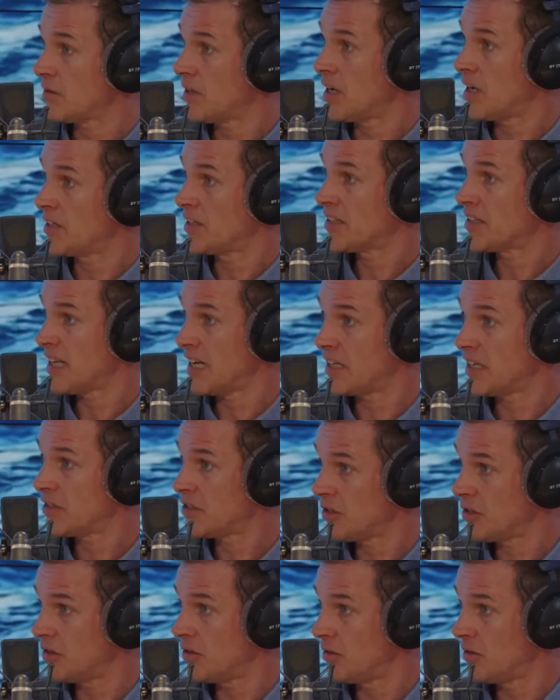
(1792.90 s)
and sell it
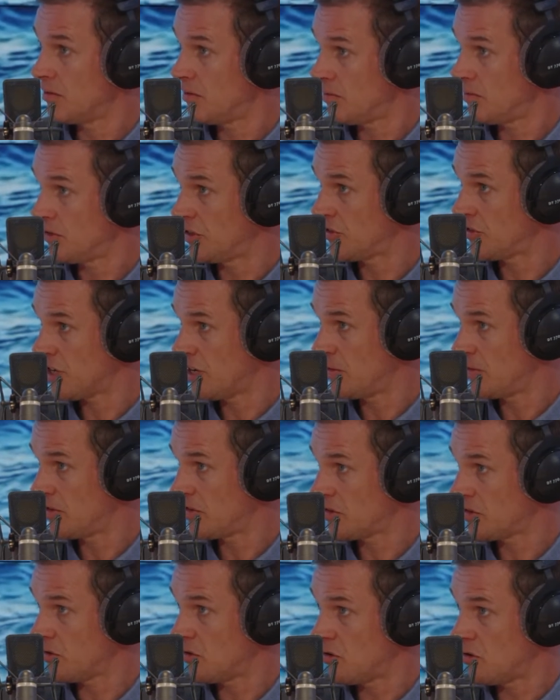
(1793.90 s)
to
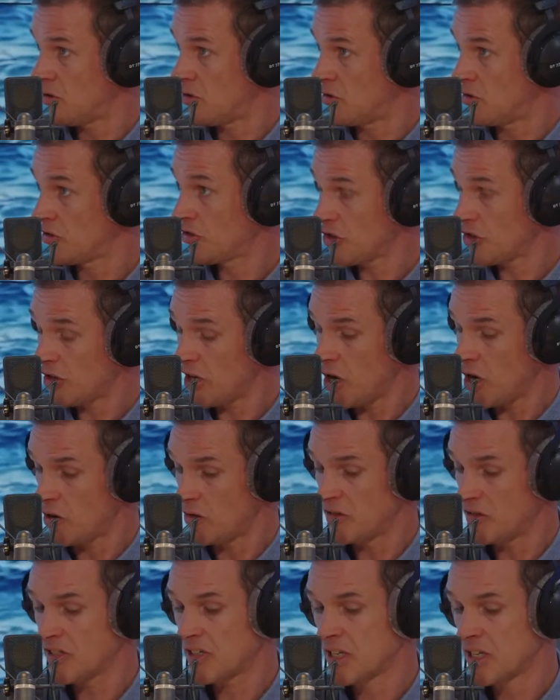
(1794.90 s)
streamers or
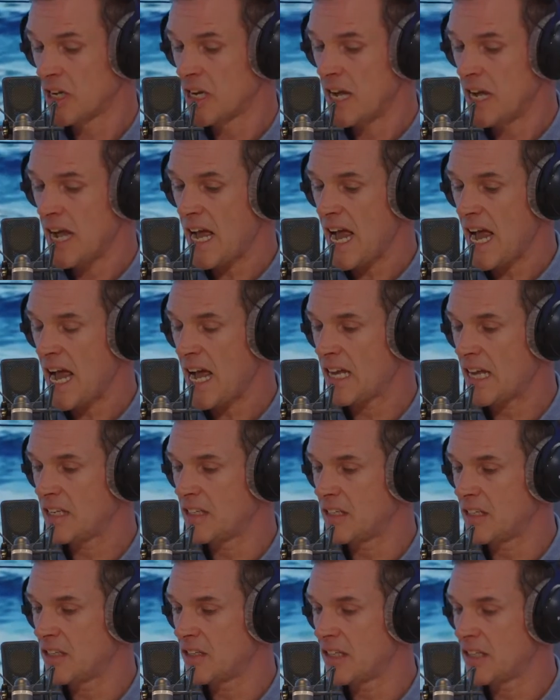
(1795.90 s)
studios.
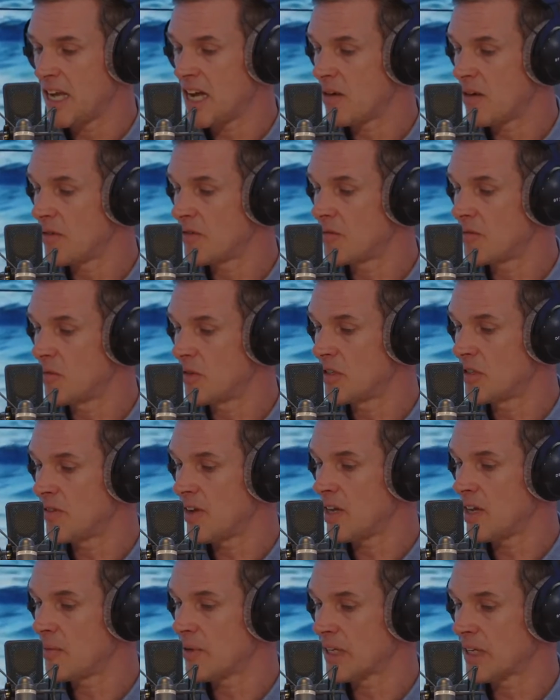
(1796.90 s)
And yeah, we're
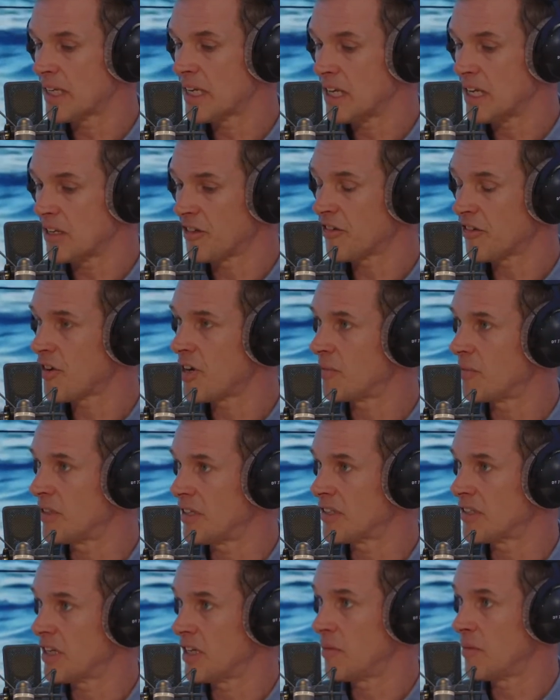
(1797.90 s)
developing a killer script.
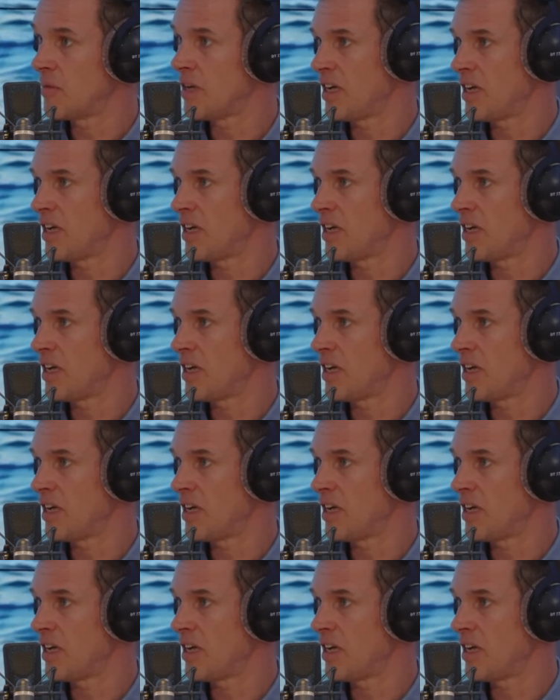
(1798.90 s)
It's going to be